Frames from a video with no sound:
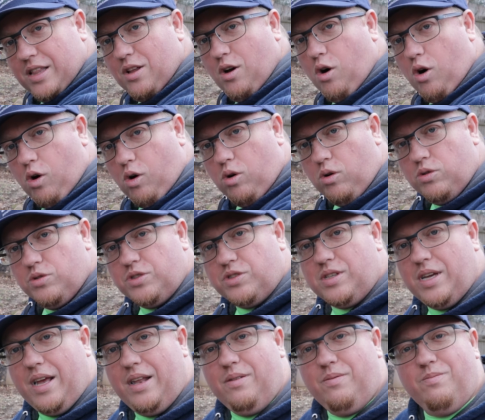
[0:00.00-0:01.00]
in the
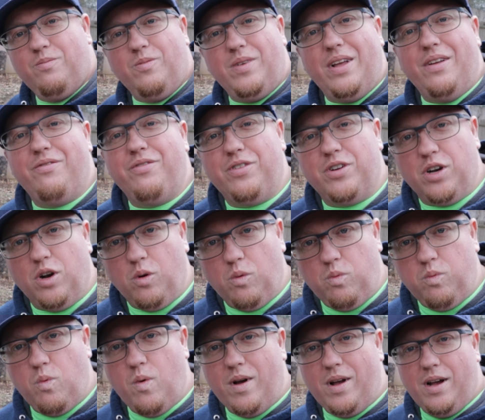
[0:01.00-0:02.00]
holes, and if you're in
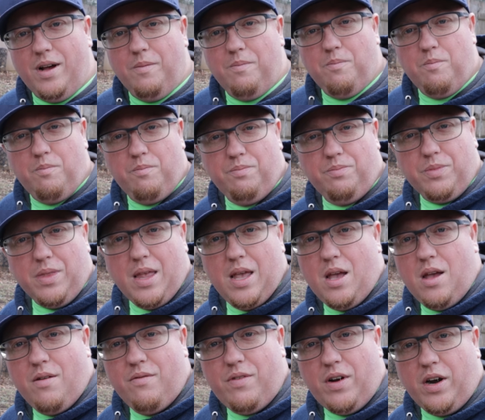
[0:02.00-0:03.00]
a
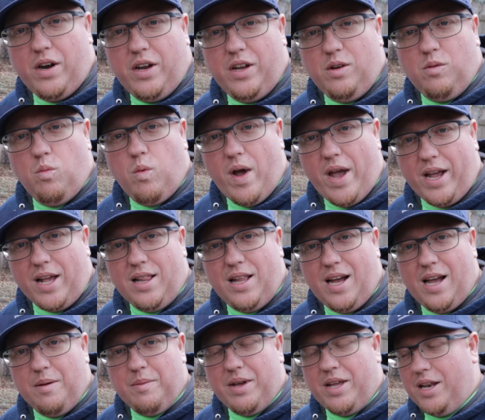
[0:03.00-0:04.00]
very wet
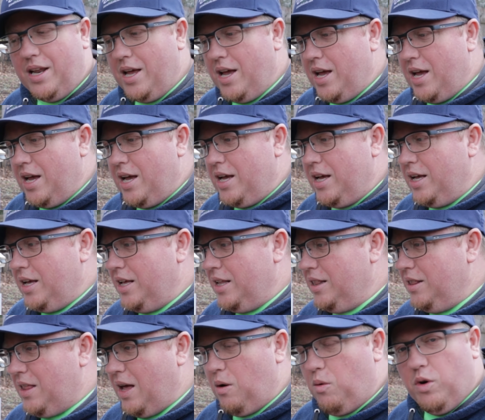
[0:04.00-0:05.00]
climate,
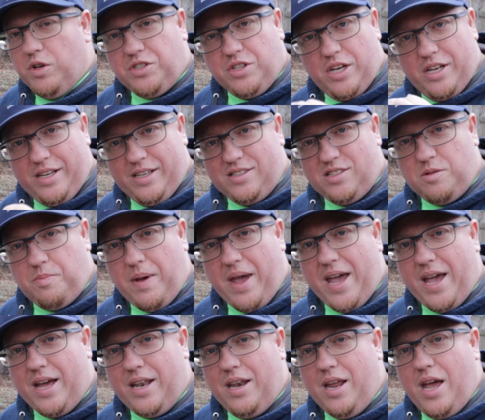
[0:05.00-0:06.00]
that what's going to
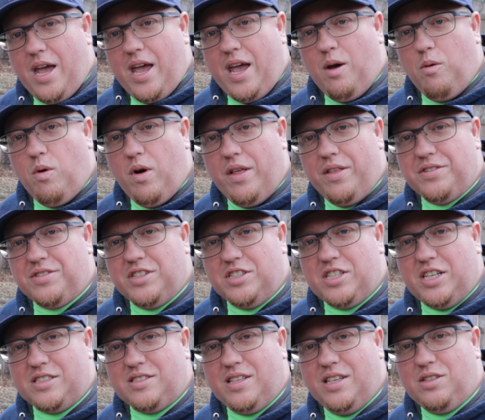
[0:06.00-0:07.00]
expand. And one of the
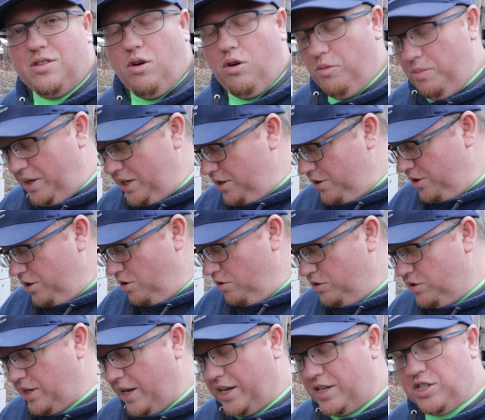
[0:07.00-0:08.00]
suggestions they told me to do
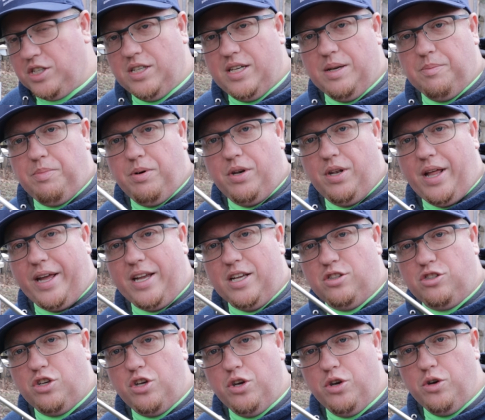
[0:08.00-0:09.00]
is actually put like a
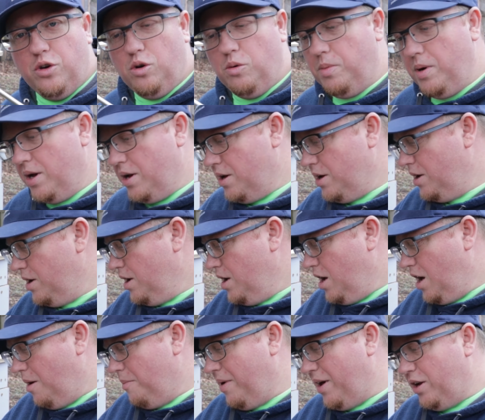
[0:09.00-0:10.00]
tube,
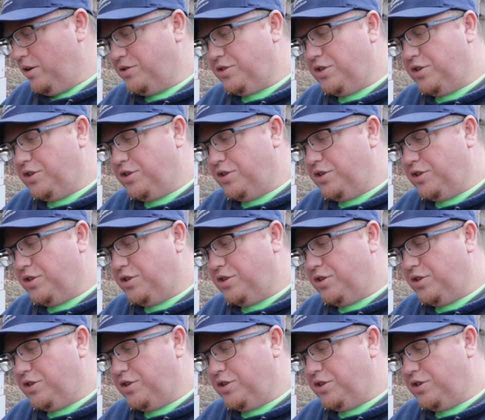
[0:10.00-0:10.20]
a metal